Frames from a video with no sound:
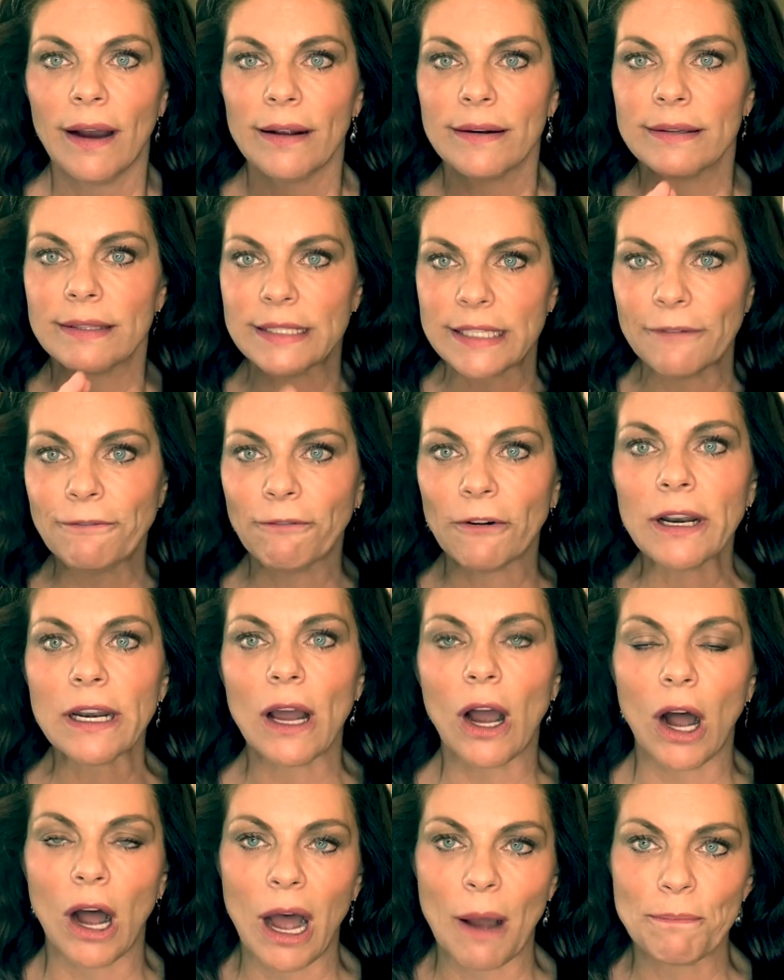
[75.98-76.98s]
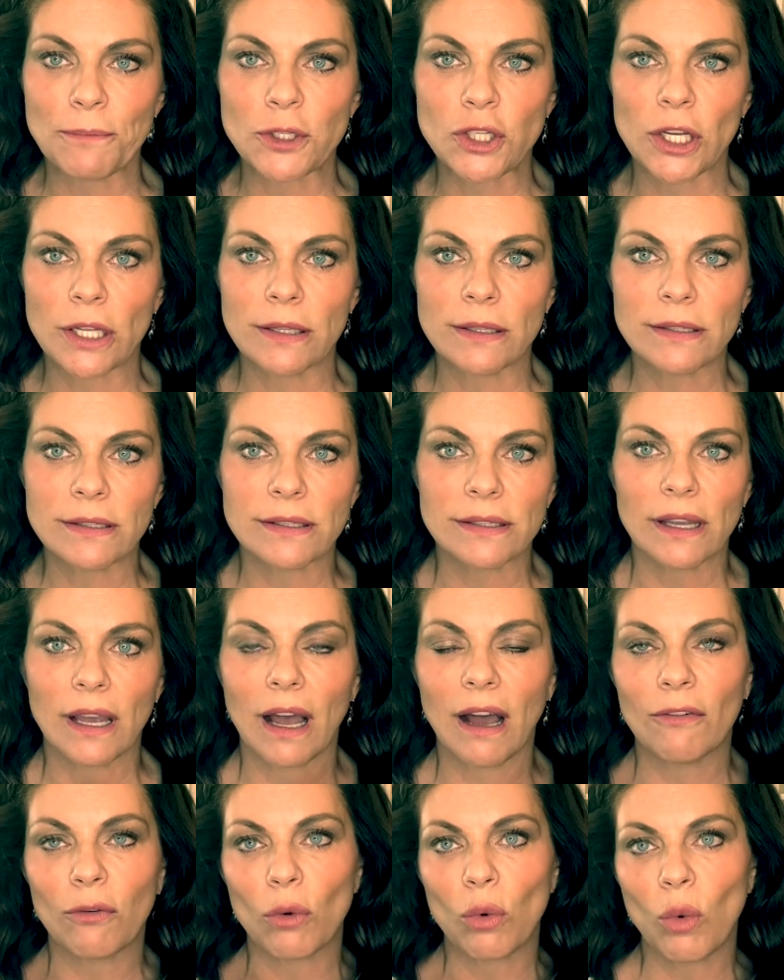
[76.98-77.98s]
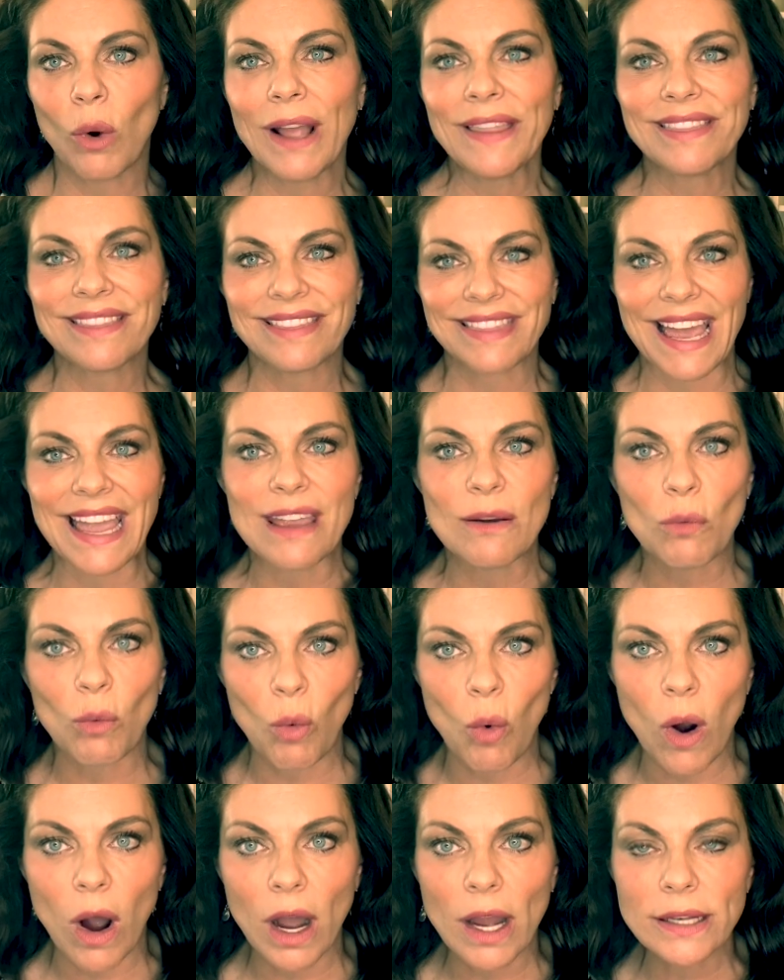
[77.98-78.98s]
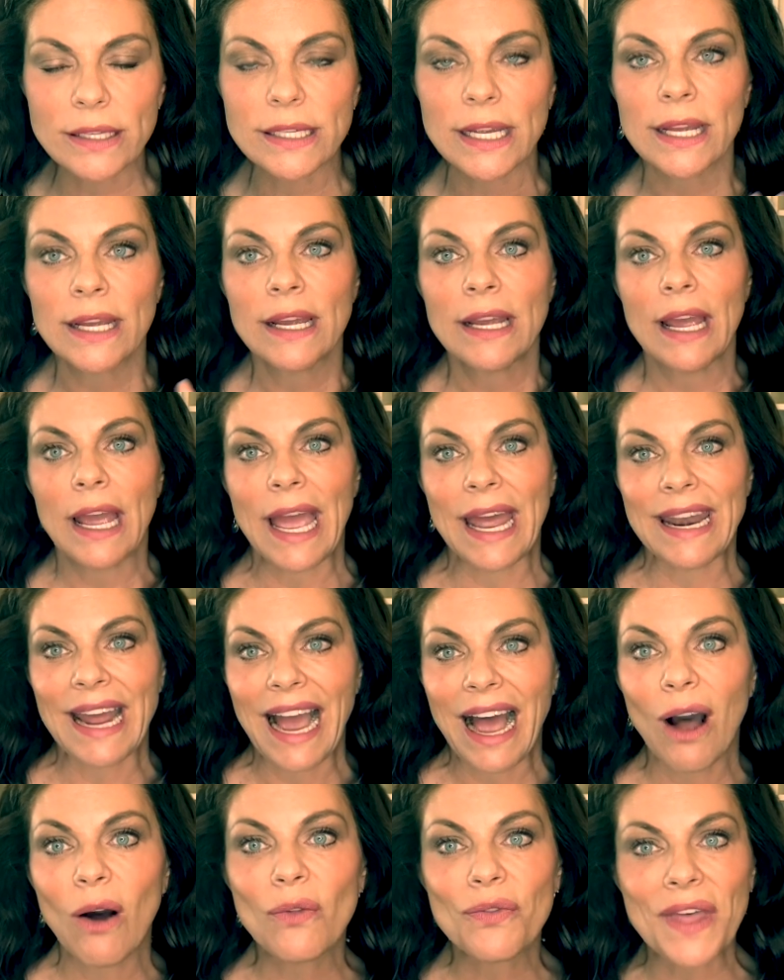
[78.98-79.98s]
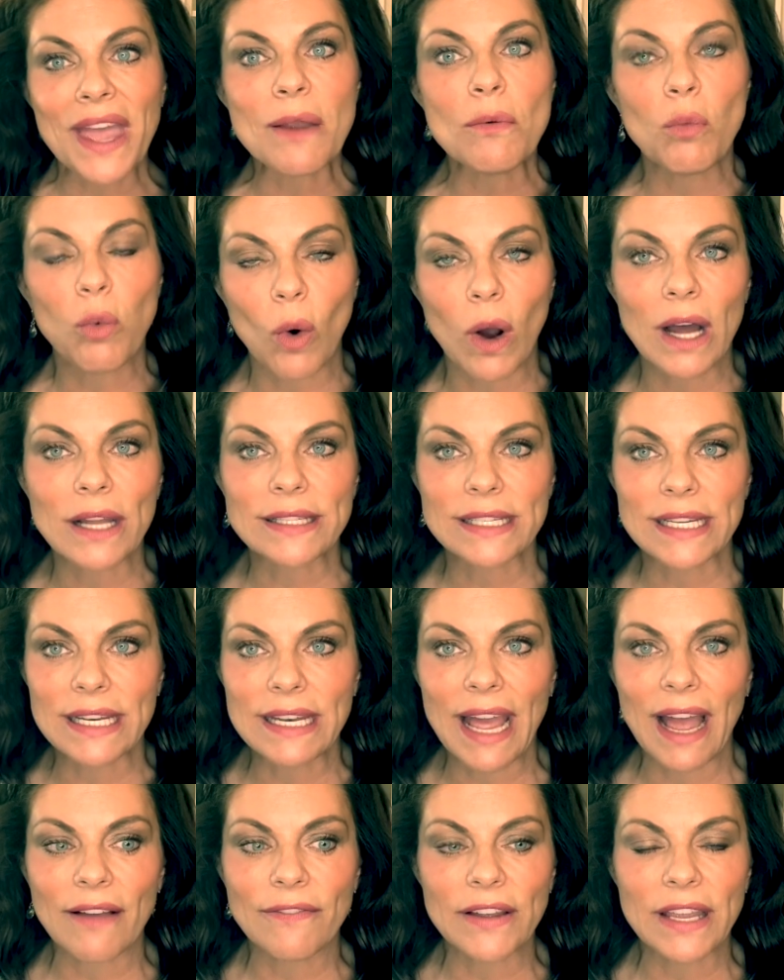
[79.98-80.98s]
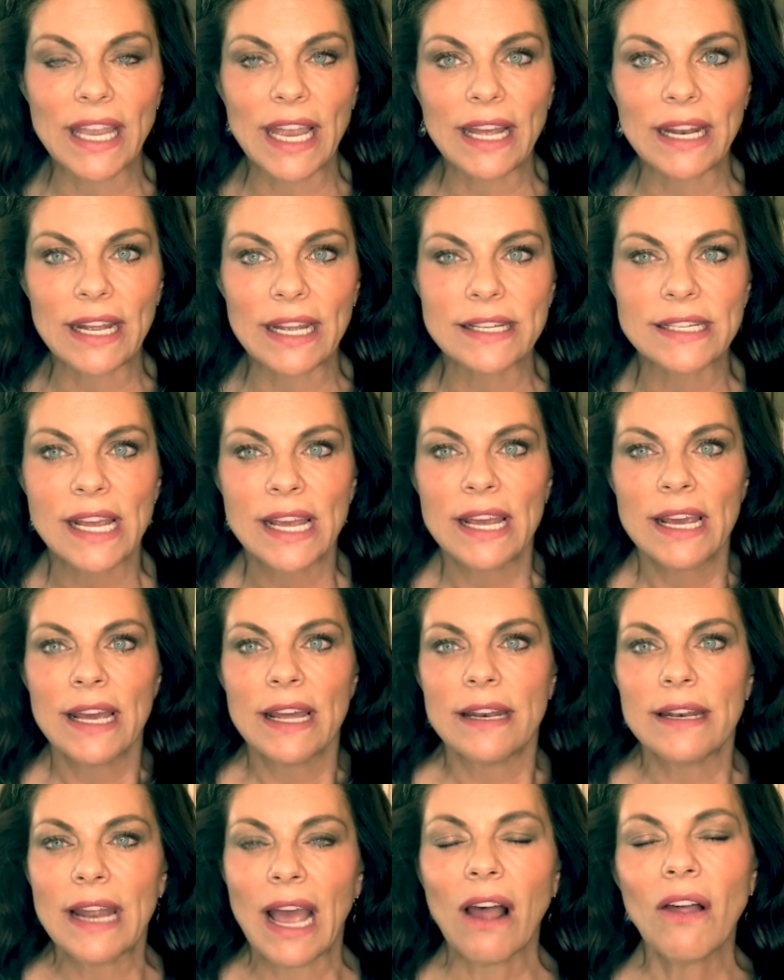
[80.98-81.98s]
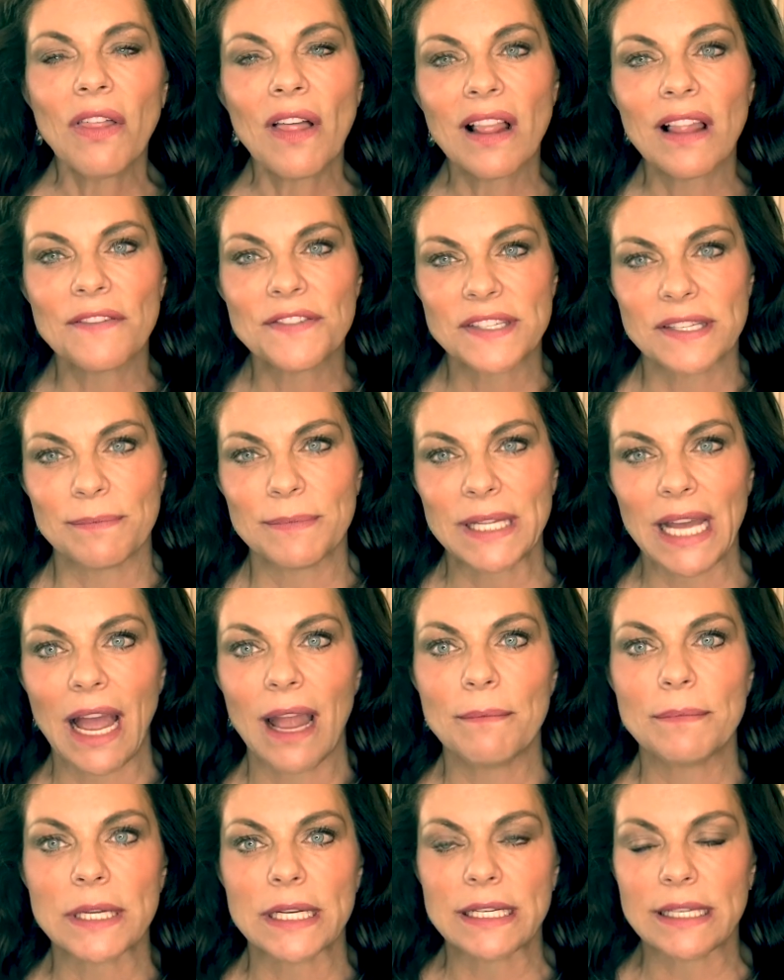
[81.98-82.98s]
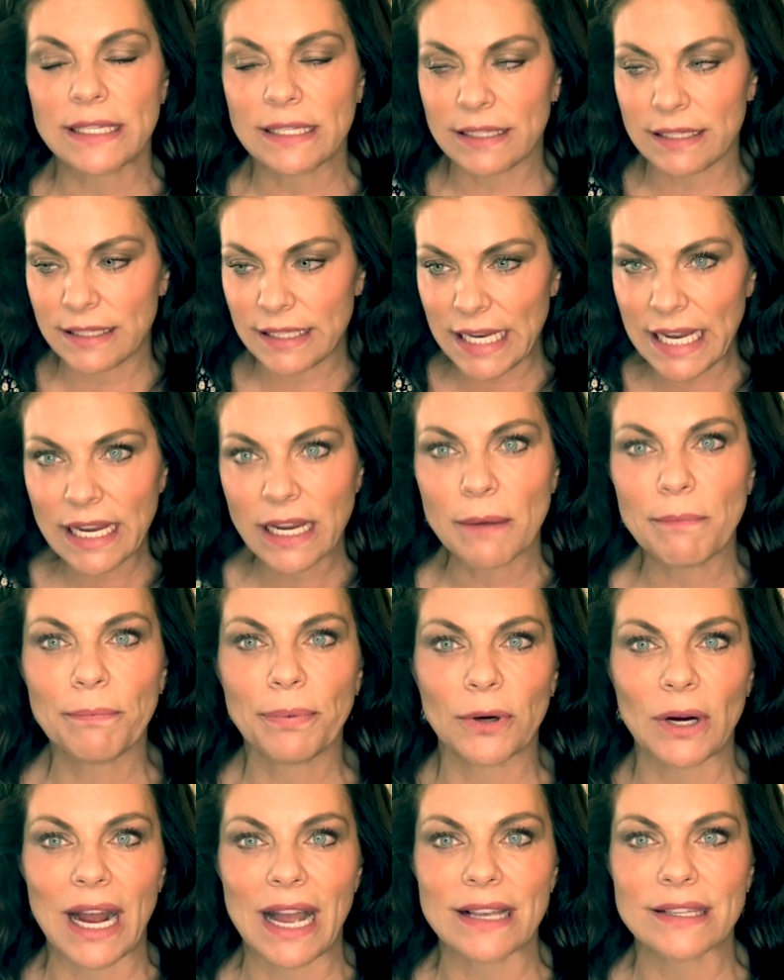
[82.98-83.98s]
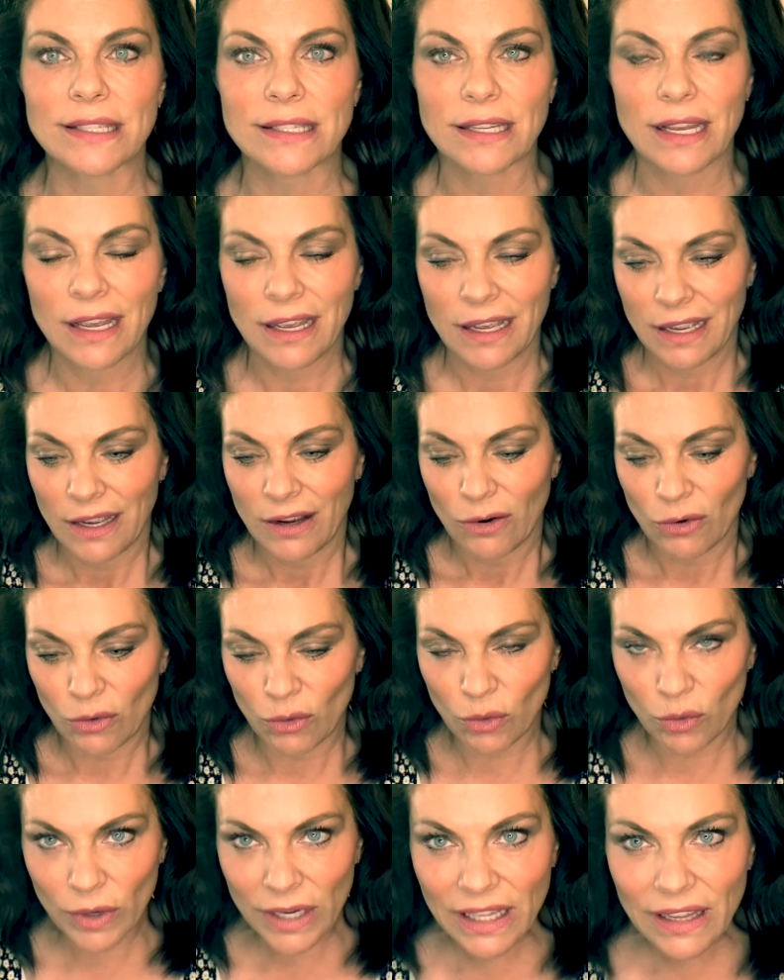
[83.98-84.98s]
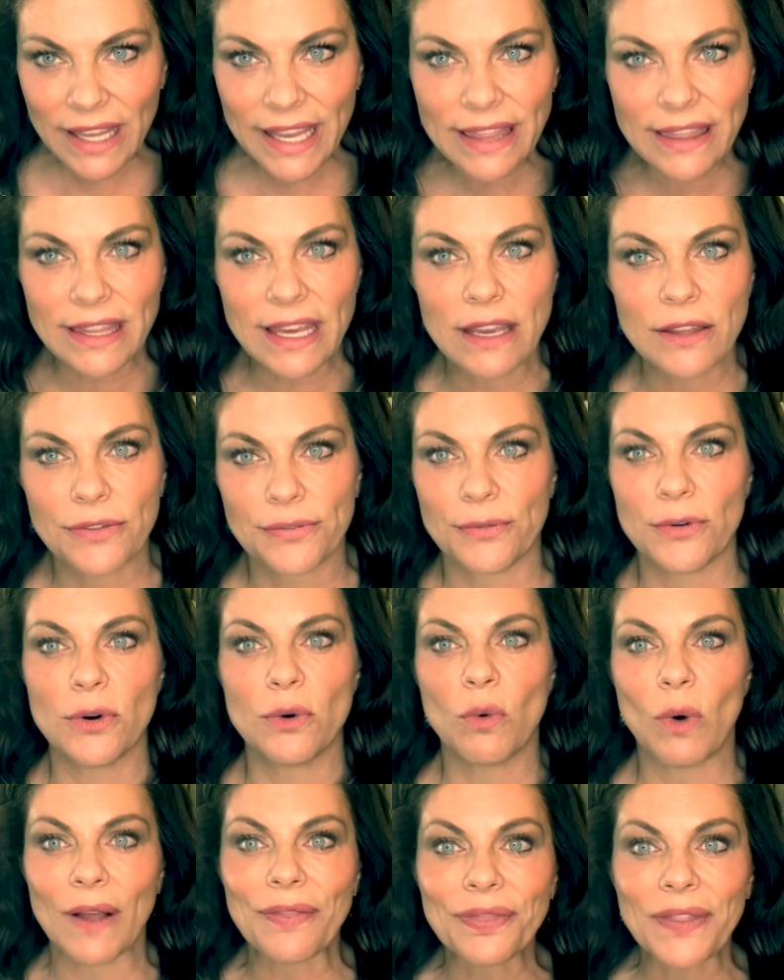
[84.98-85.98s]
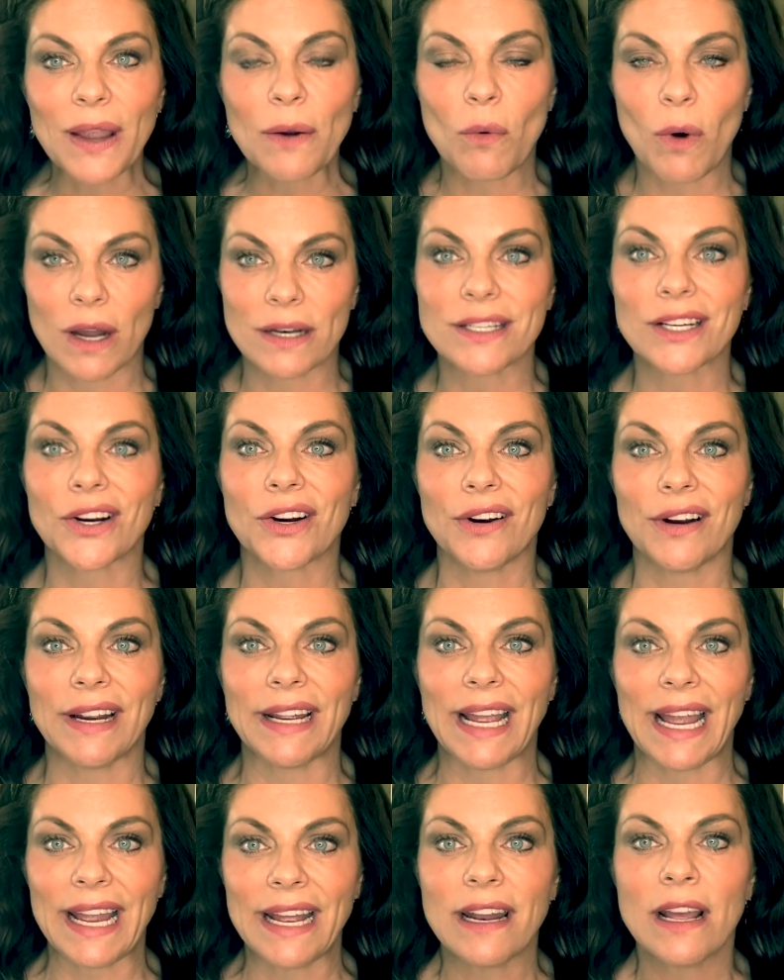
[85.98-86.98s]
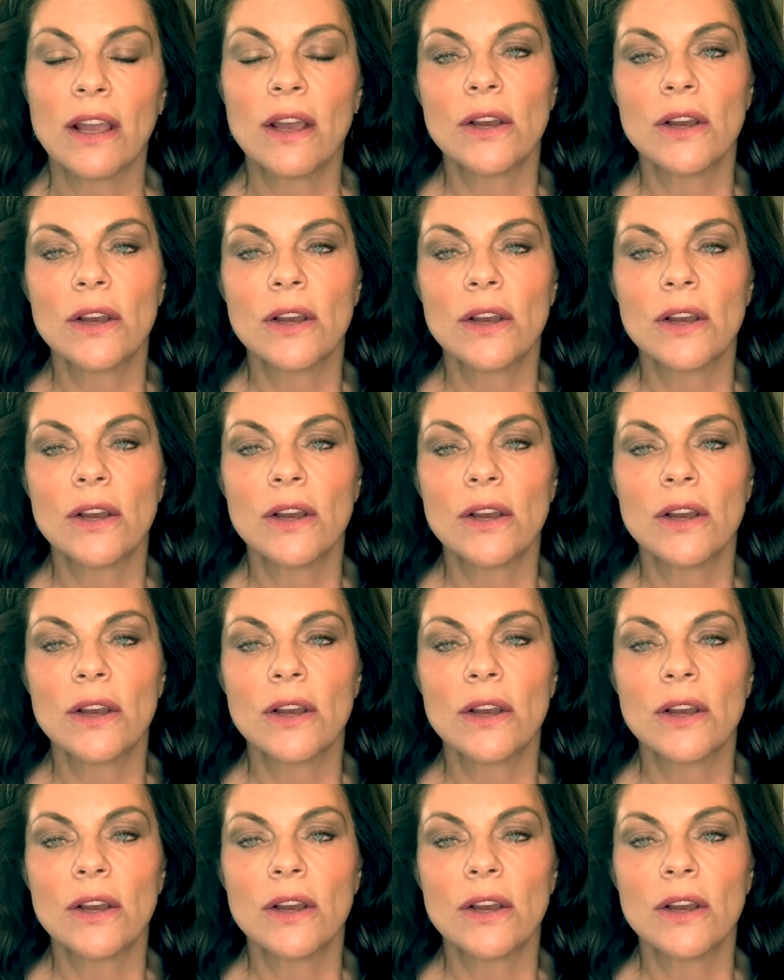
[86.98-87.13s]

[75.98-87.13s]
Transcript: different options of what they want and how they want to navigate it, now they'll have some time to decompress, really think through what they want to create.